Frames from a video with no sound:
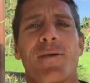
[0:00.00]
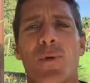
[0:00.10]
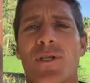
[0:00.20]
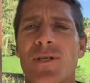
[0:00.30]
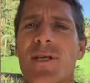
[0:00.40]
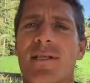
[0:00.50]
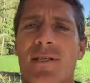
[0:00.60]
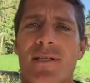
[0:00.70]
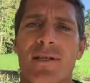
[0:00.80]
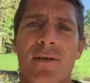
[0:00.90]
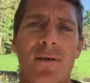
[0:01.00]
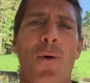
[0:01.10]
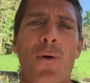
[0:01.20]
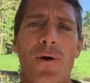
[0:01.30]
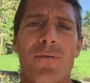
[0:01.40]
Once you get to the
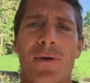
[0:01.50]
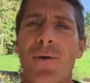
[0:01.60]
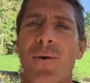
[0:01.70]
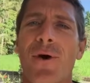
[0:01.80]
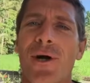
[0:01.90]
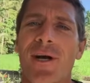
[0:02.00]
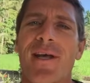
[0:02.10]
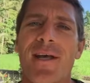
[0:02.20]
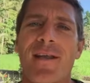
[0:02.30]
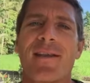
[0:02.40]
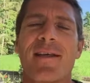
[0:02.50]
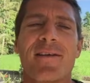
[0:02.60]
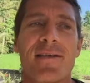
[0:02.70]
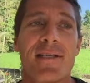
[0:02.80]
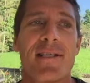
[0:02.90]
core of the core, then
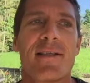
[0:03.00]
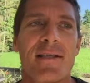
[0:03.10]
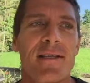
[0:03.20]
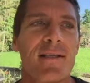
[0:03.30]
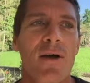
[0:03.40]
you'll see that